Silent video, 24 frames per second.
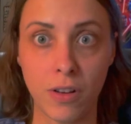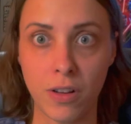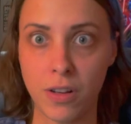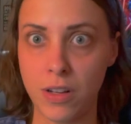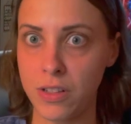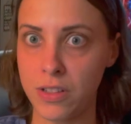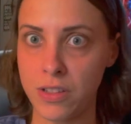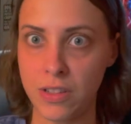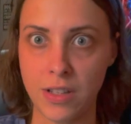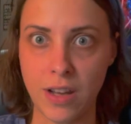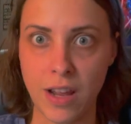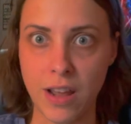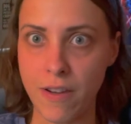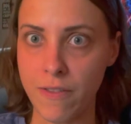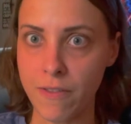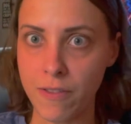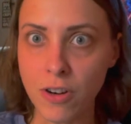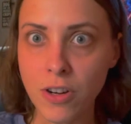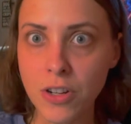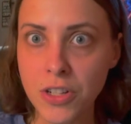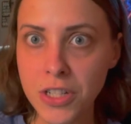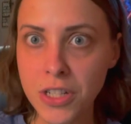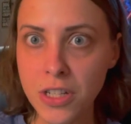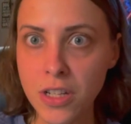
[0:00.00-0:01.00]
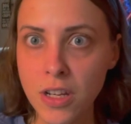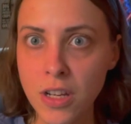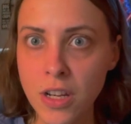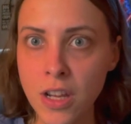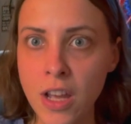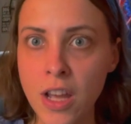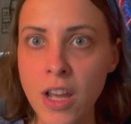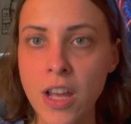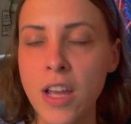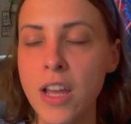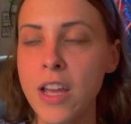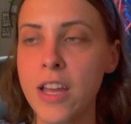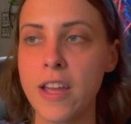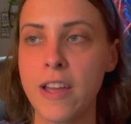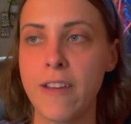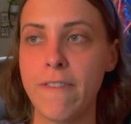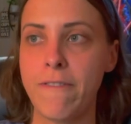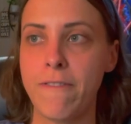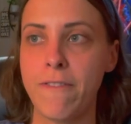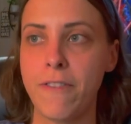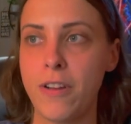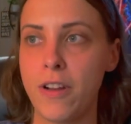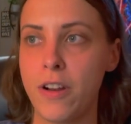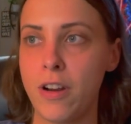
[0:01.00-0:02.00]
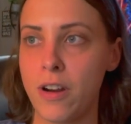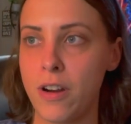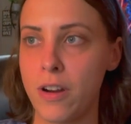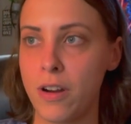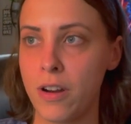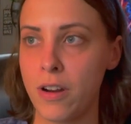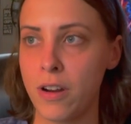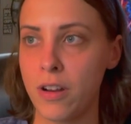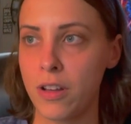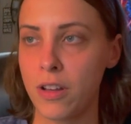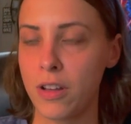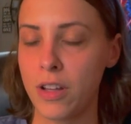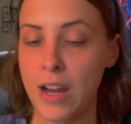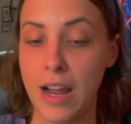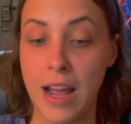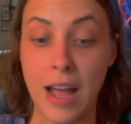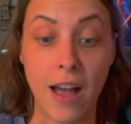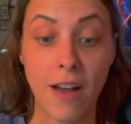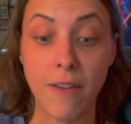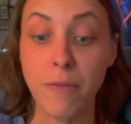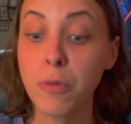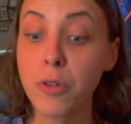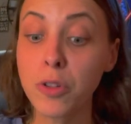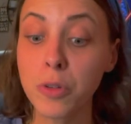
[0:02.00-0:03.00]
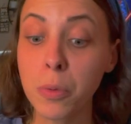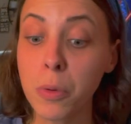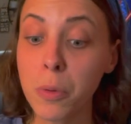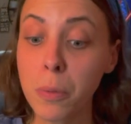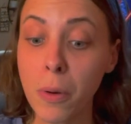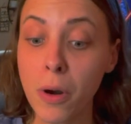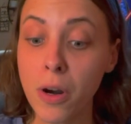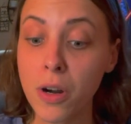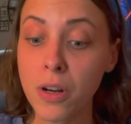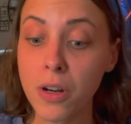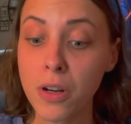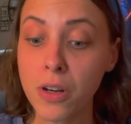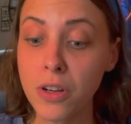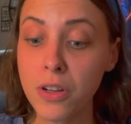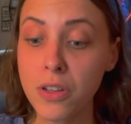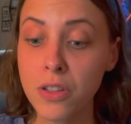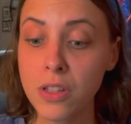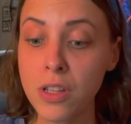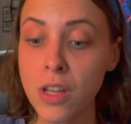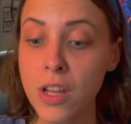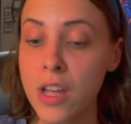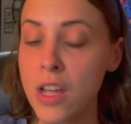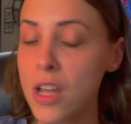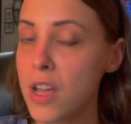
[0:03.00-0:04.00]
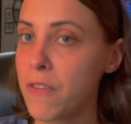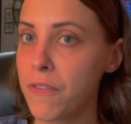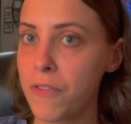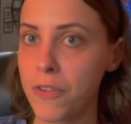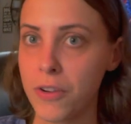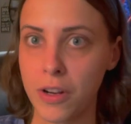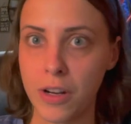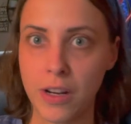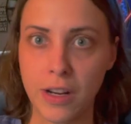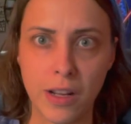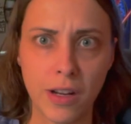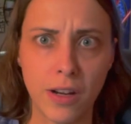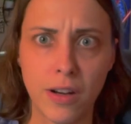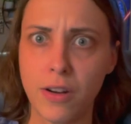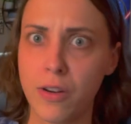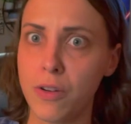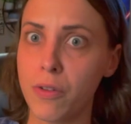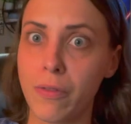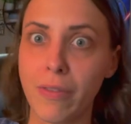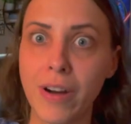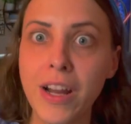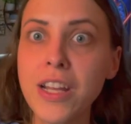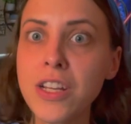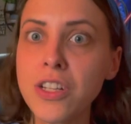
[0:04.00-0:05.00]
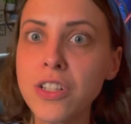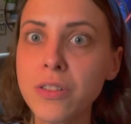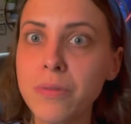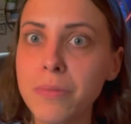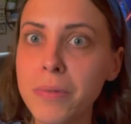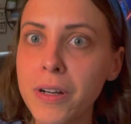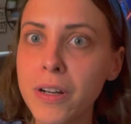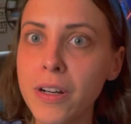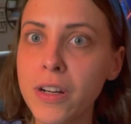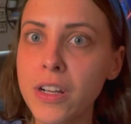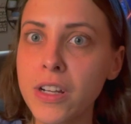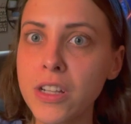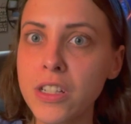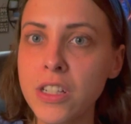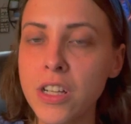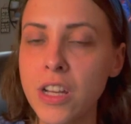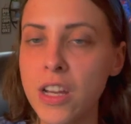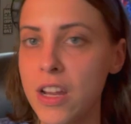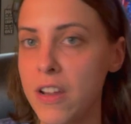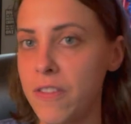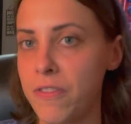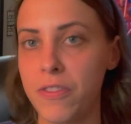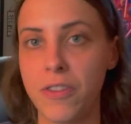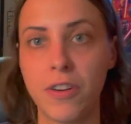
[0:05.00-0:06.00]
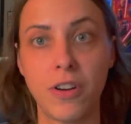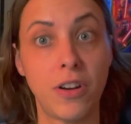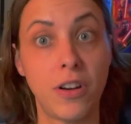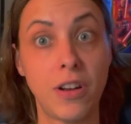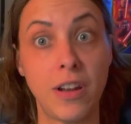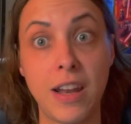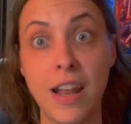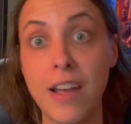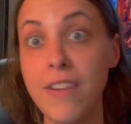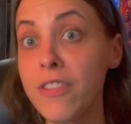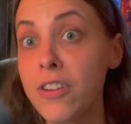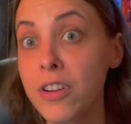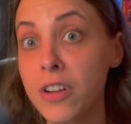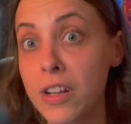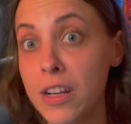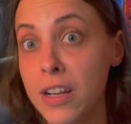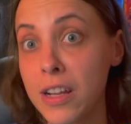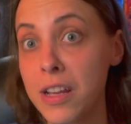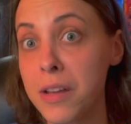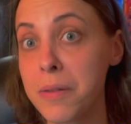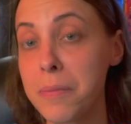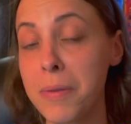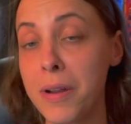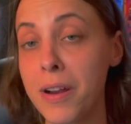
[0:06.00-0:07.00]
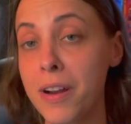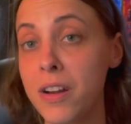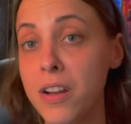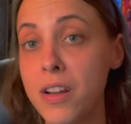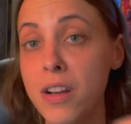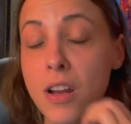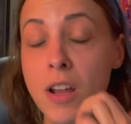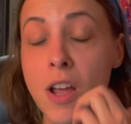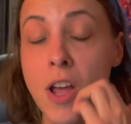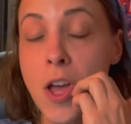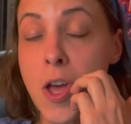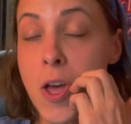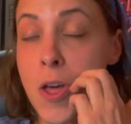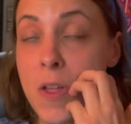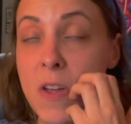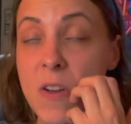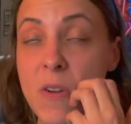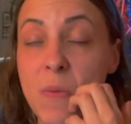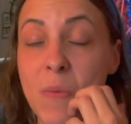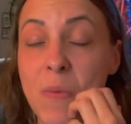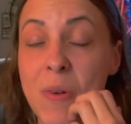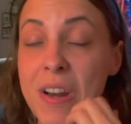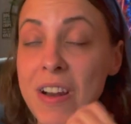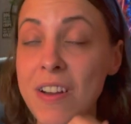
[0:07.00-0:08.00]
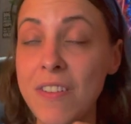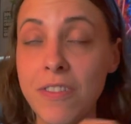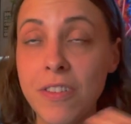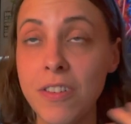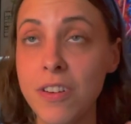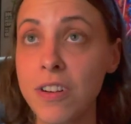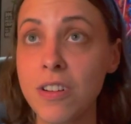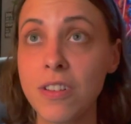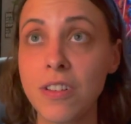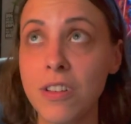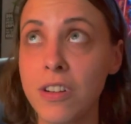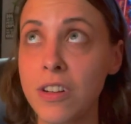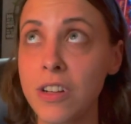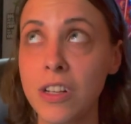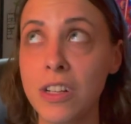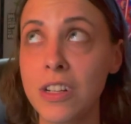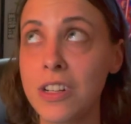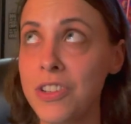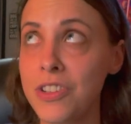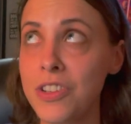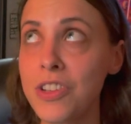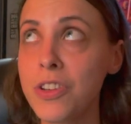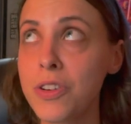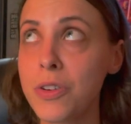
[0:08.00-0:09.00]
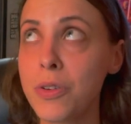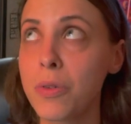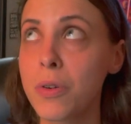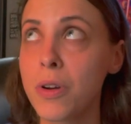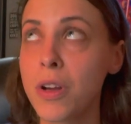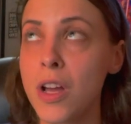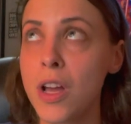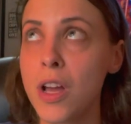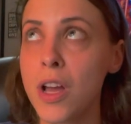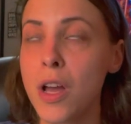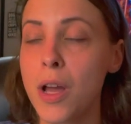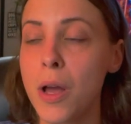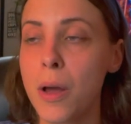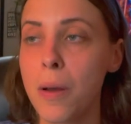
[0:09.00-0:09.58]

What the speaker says: gonna stay a virgin, if they're gonna have multiple partners, if they're going to get an arranged marriage, if they're never going to get married, like whatever they're going to do.